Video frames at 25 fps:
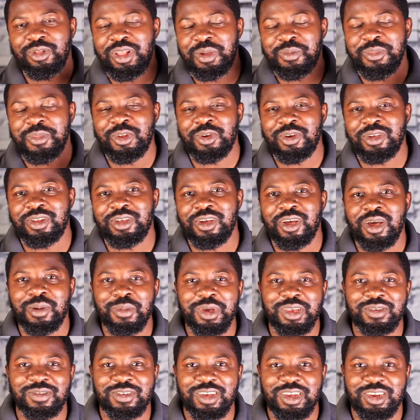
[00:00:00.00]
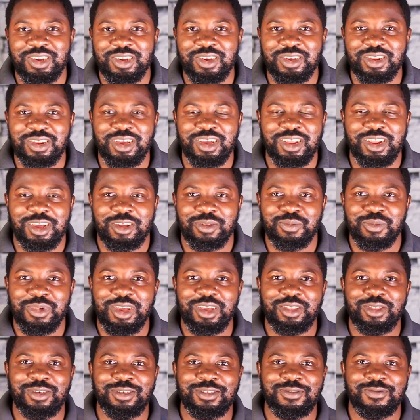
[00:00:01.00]
do let me know in the comment section and i'll
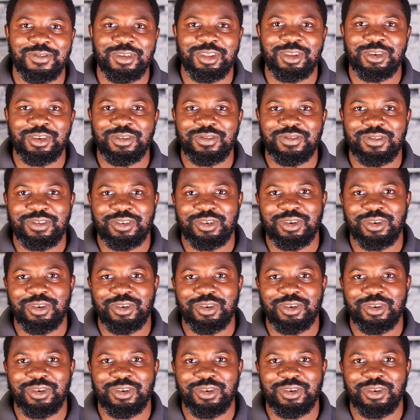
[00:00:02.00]
make those videos